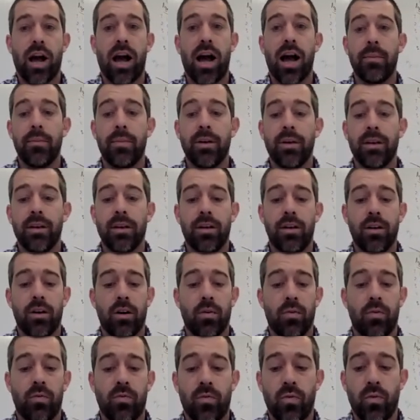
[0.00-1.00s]
I'm going to
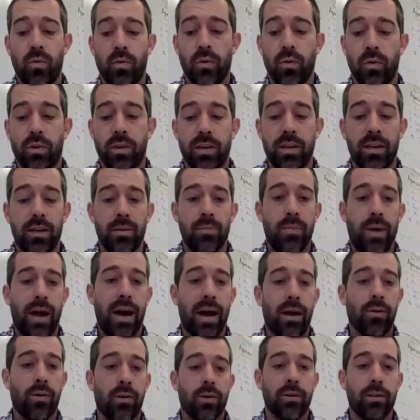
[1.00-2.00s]
go for the
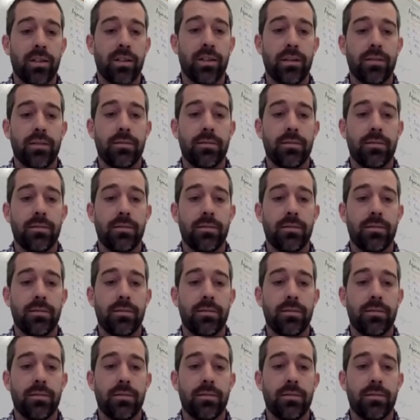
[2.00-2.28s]
power clean.